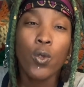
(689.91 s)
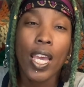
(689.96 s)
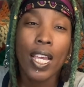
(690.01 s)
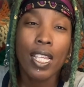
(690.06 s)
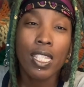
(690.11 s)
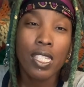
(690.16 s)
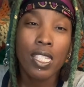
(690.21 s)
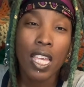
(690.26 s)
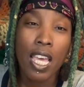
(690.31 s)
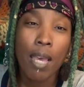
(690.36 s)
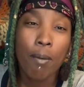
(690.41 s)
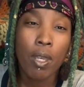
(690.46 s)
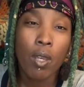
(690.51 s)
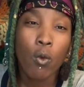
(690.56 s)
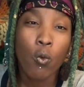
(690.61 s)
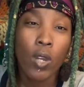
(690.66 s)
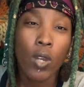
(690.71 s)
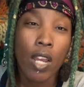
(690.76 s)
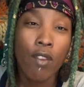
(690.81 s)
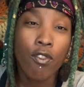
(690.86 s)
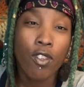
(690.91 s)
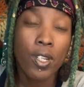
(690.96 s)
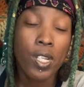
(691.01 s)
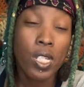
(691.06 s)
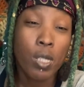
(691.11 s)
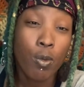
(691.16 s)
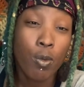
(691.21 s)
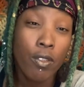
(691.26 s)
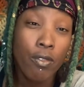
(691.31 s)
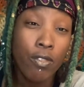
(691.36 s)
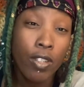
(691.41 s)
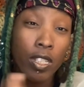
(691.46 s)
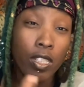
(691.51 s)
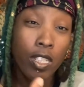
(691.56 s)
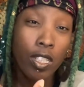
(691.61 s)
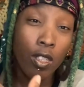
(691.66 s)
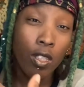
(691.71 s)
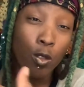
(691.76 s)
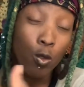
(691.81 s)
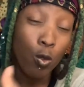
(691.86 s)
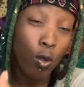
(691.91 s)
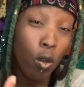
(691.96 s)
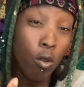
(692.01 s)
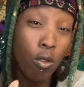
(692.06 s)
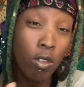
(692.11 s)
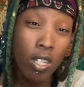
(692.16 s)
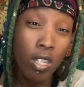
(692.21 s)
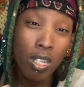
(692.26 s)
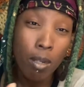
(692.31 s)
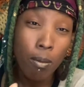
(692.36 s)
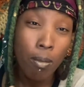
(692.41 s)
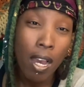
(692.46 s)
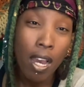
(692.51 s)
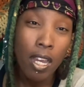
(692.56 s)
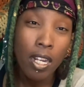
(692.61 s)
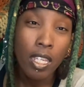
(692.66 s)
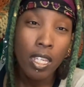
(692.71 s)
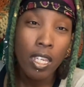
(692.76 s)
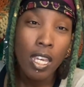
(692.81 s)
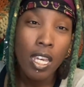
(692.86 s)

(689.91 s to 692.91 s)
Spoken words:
examine whatever is preventing growth in the body